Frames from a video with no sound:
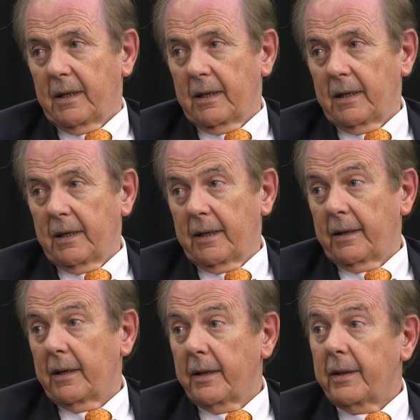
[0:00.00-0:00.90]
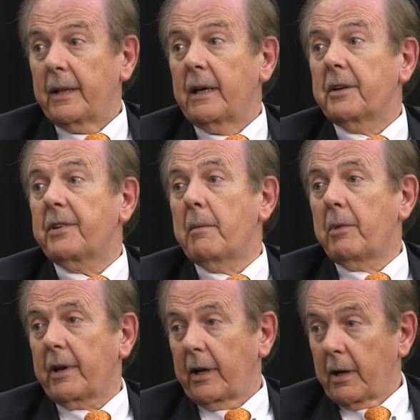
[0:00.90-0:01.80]
And then they
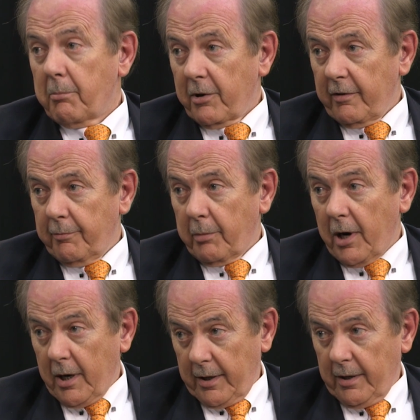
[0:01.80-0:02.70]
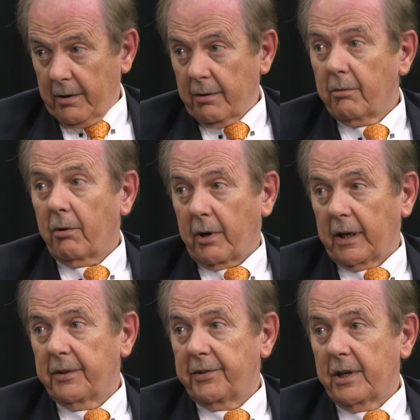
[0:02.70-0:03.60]
assembled a number of partner
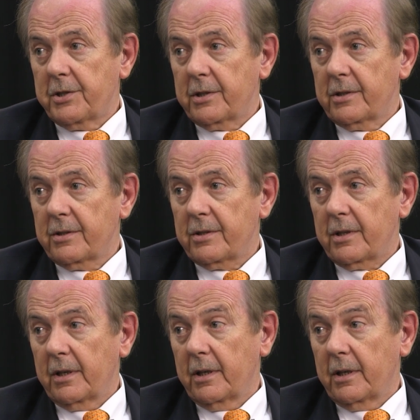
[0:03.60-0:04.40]
organizations